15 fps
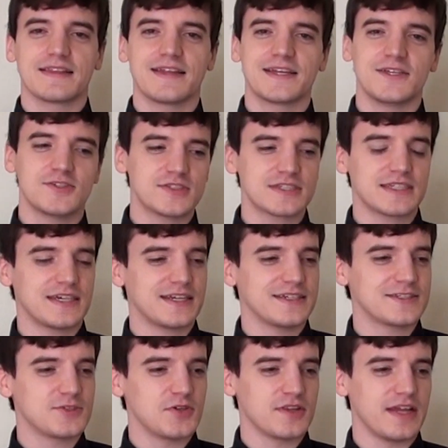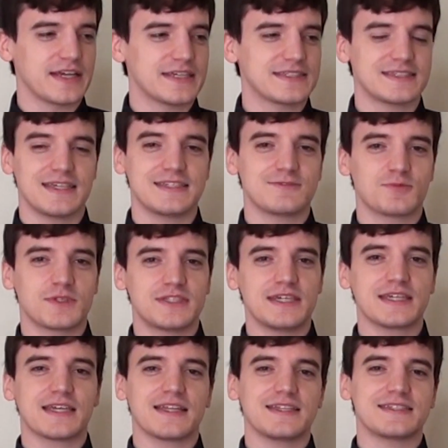Like, you just get into it. Like, his
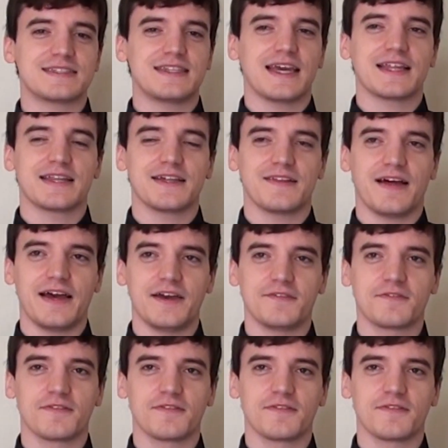ridiculous daily life.